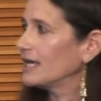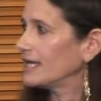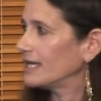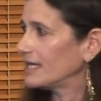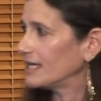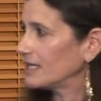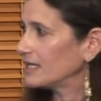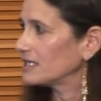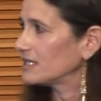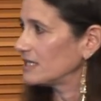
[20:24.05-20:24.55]

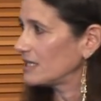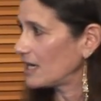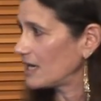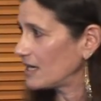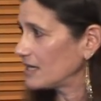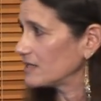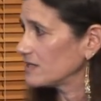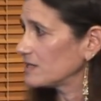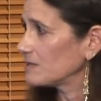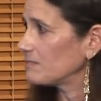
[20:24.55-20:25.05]
it
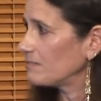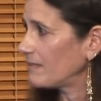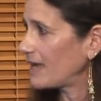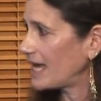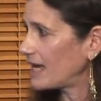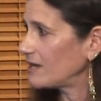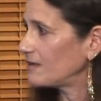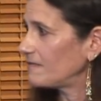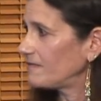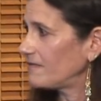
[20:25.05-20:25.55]
does
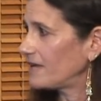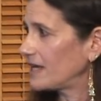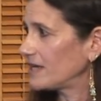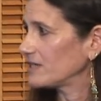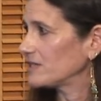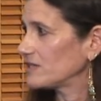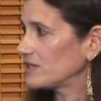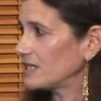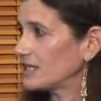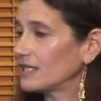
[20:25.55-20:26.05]

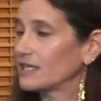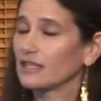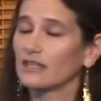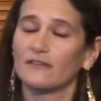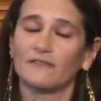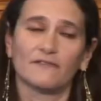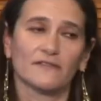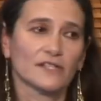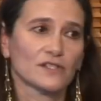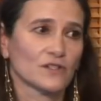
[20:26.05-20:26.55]
manifest in
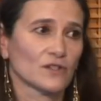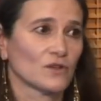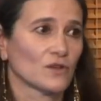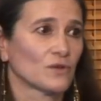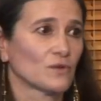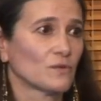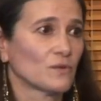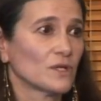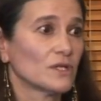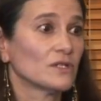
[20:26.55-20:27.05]
the
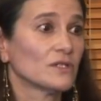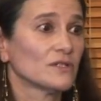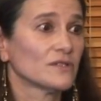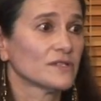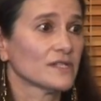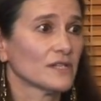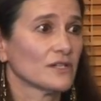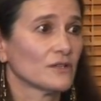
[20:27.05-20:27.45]
physical worlds,